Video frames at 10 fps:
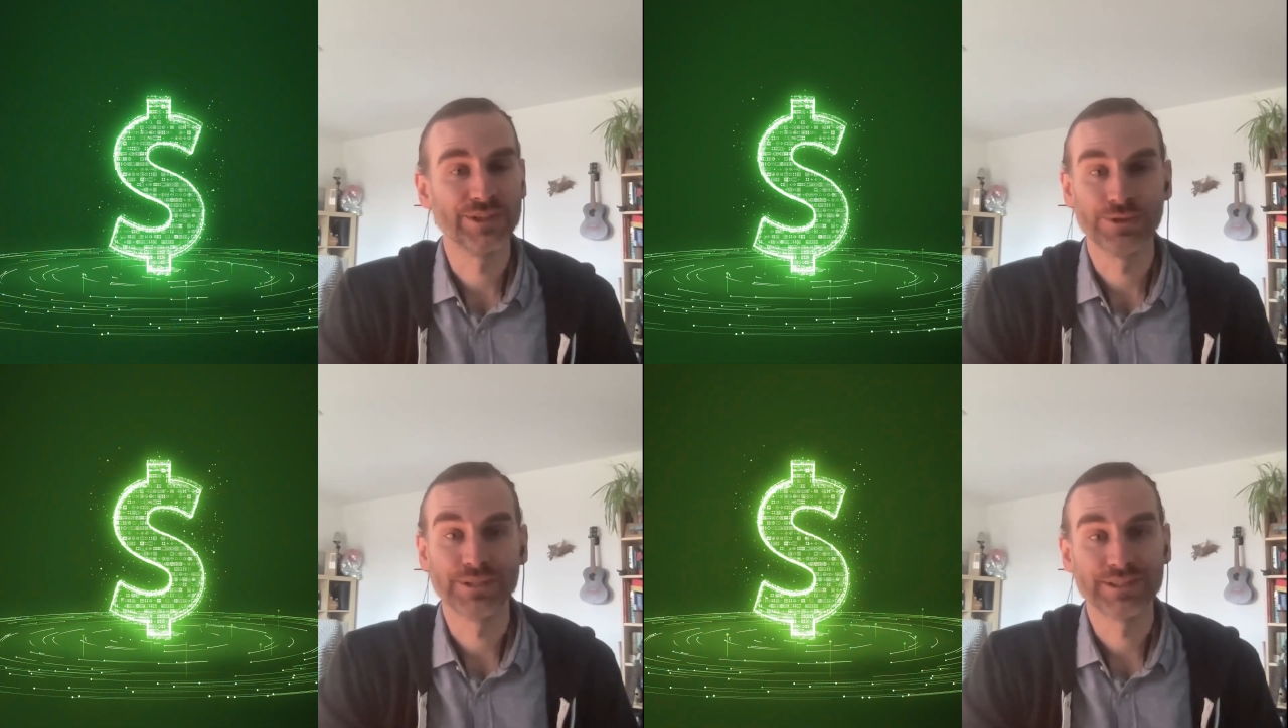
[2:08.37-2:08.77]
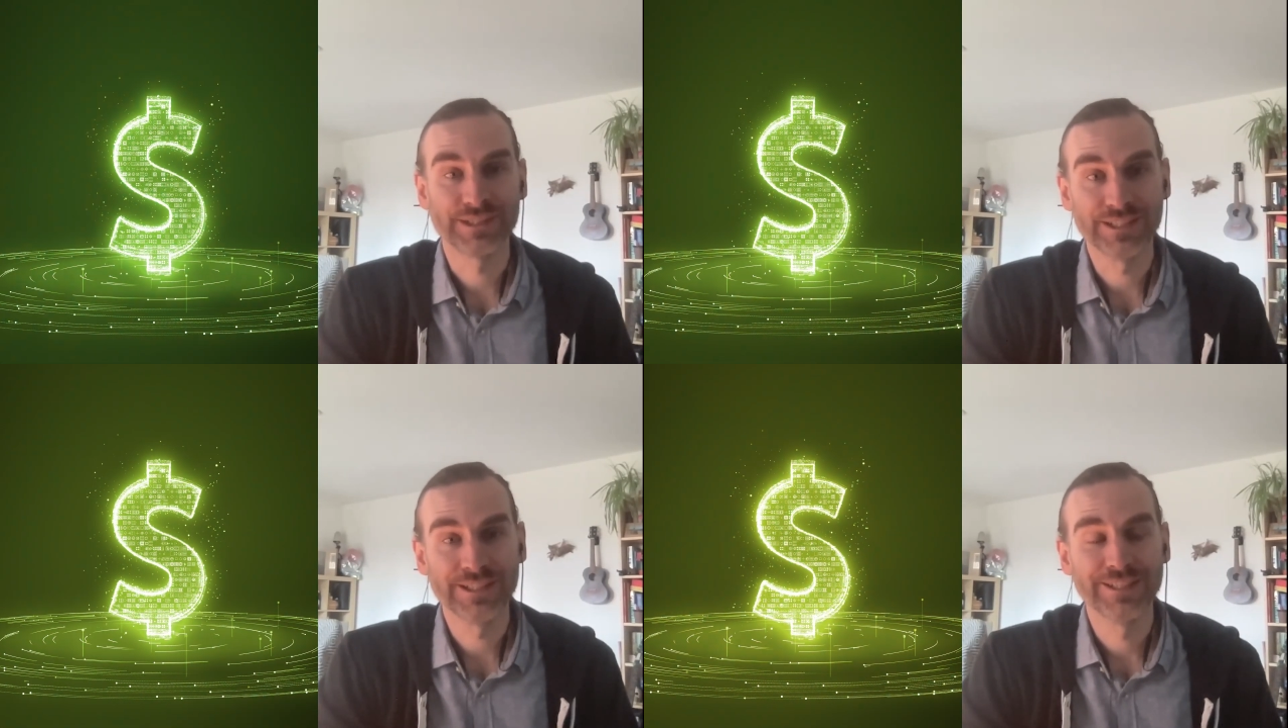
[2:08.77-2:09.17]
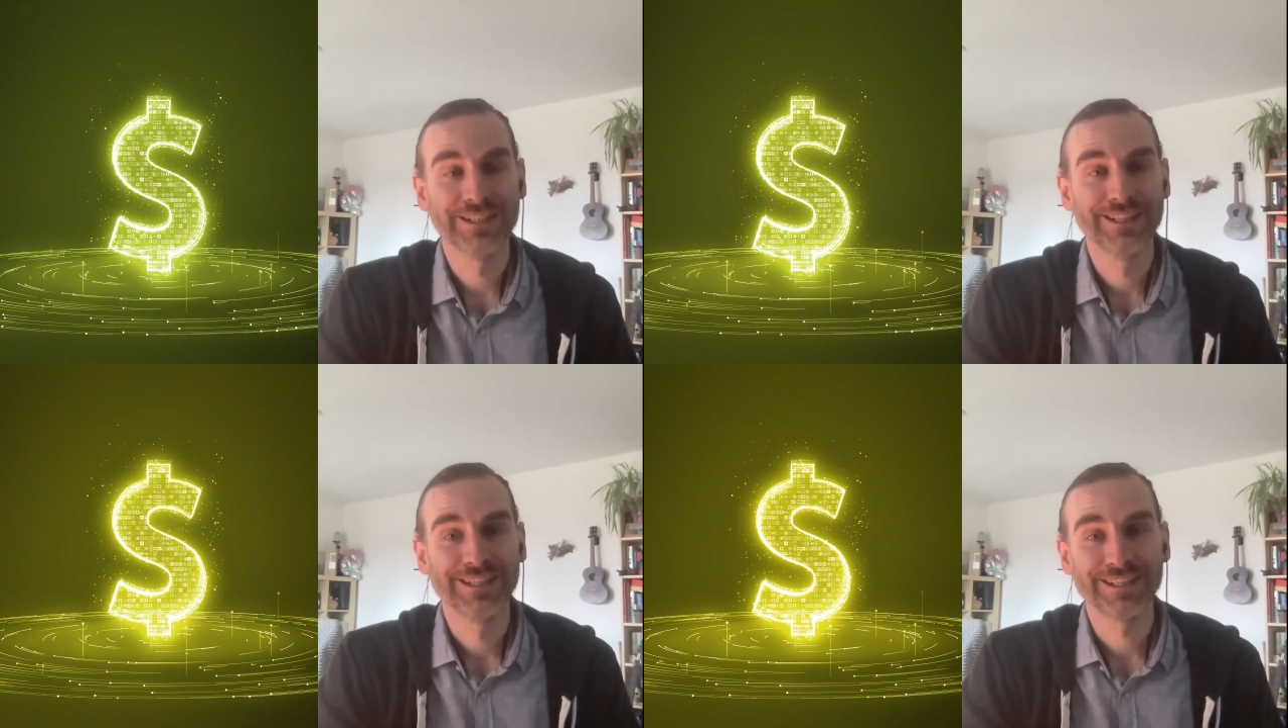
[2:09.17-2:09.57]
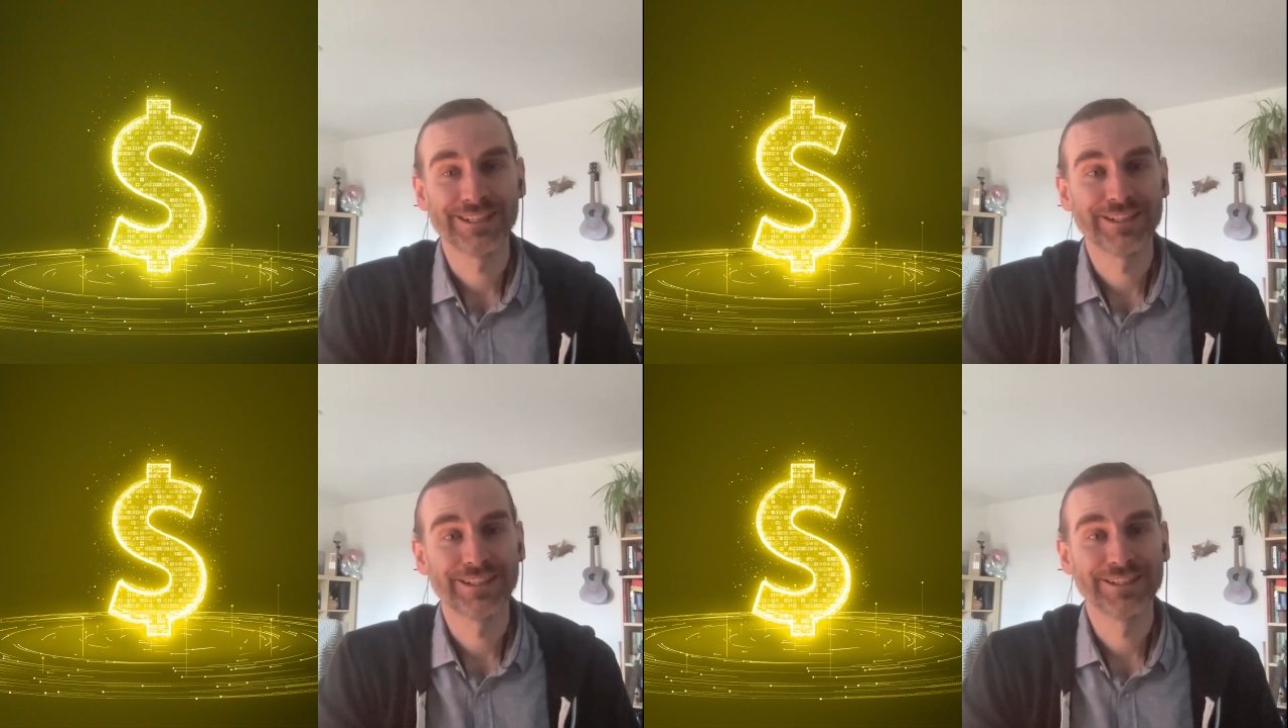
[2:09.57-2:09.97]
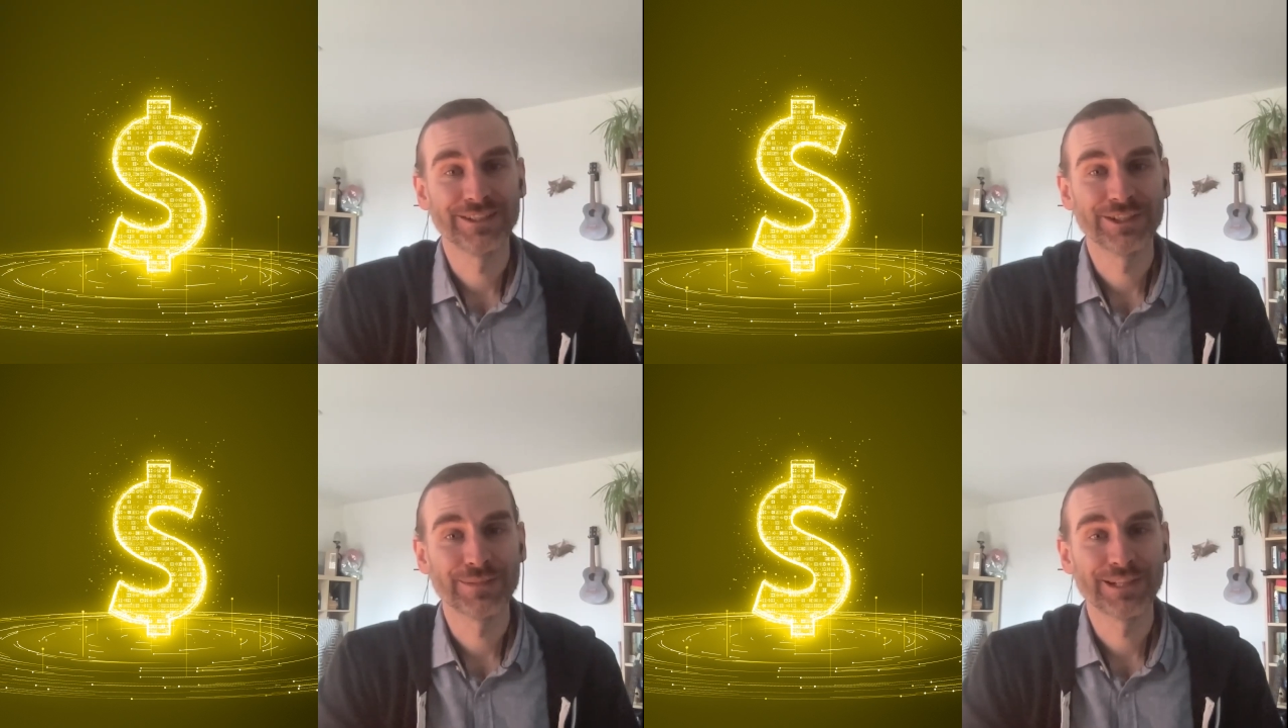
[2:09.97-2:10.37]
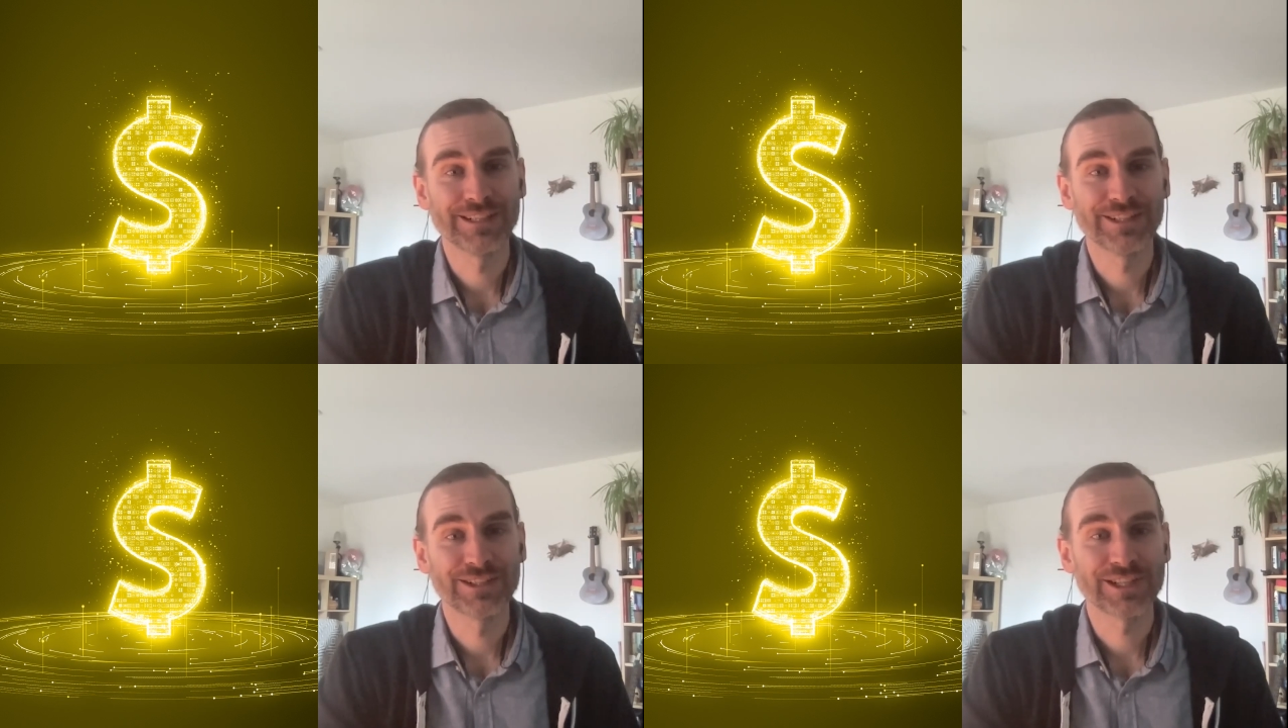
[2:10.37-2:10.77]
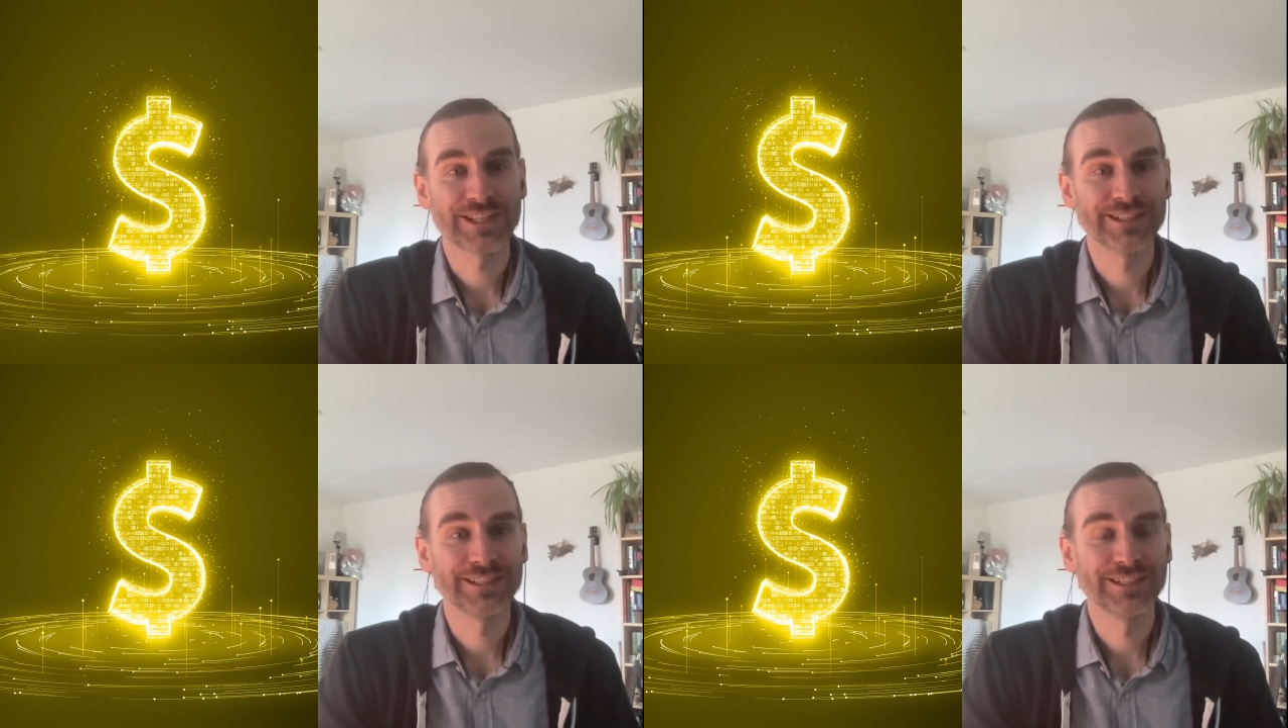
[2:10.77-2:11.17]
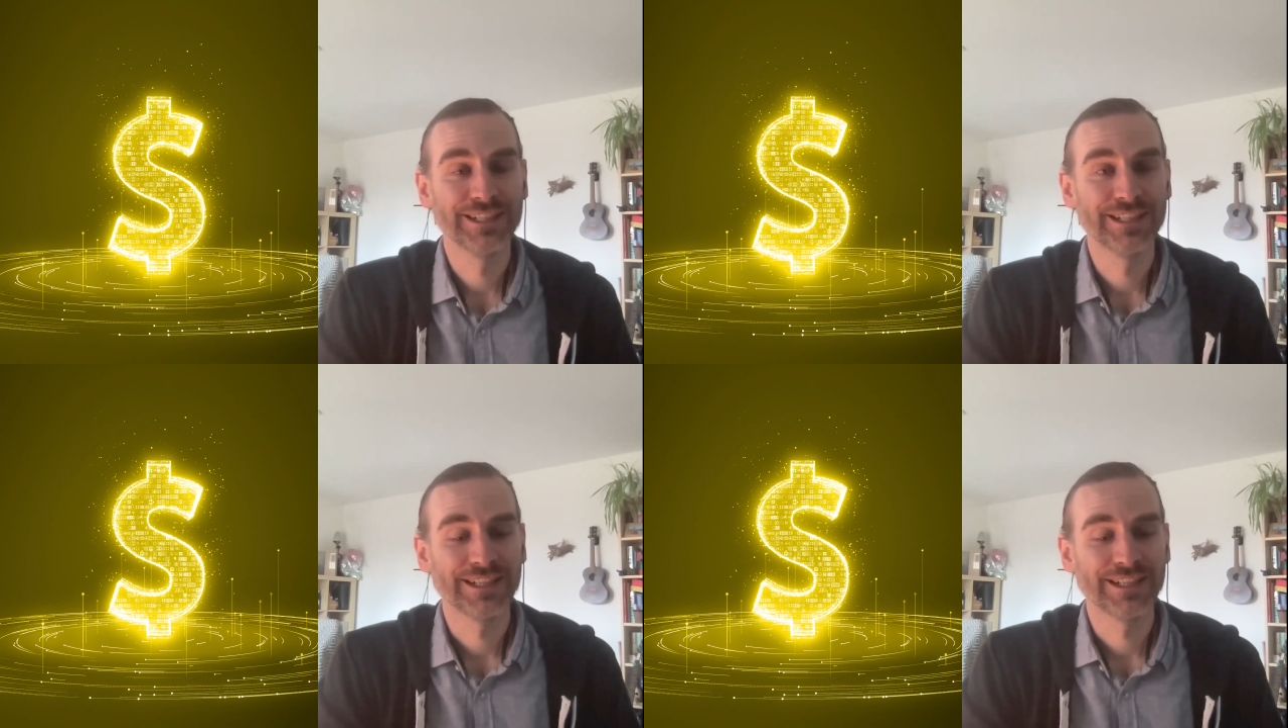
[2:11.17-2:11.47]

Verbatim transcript: USD uh, denominated channel.